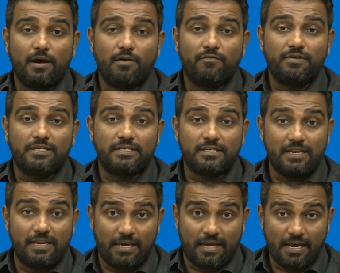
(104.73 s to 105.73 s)
which is a
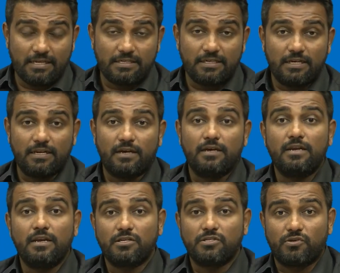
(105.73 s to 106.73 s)
leakage in an
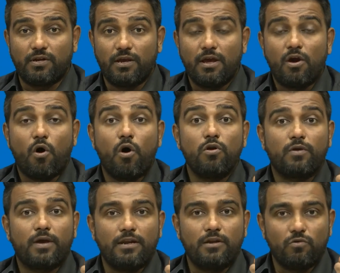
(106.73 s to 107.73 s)
industry, or you
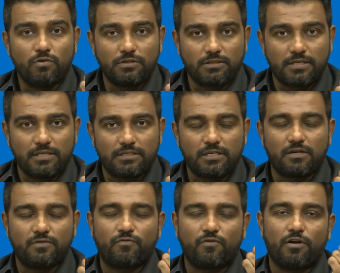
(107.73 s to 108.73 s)
can use the sensor
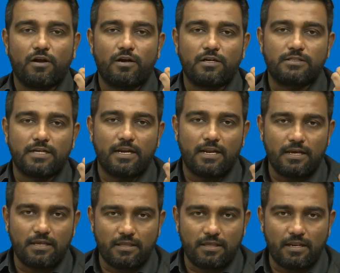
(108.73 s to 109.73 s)
for
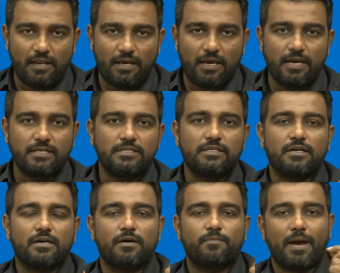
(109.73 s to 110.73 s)
understanding the leakage in
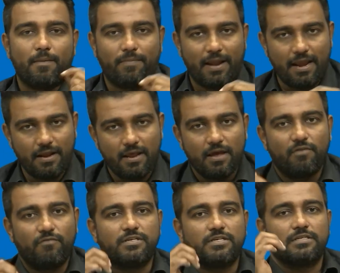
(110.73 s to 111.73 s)
a pipeline,
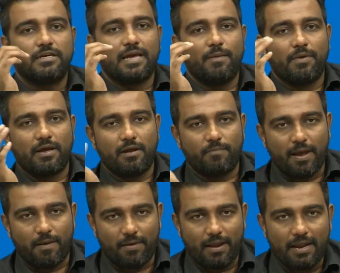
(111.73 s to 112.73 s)
which is a chemical
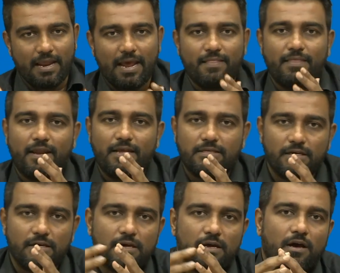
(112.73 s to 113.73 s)
pipeline, and there is
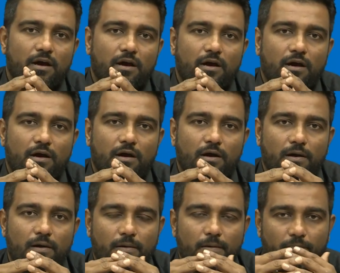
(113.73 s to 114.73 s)

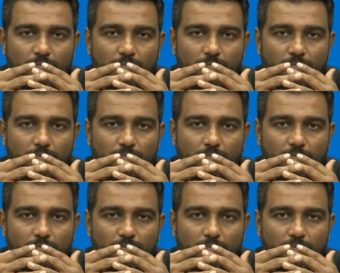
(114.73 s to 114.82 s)
a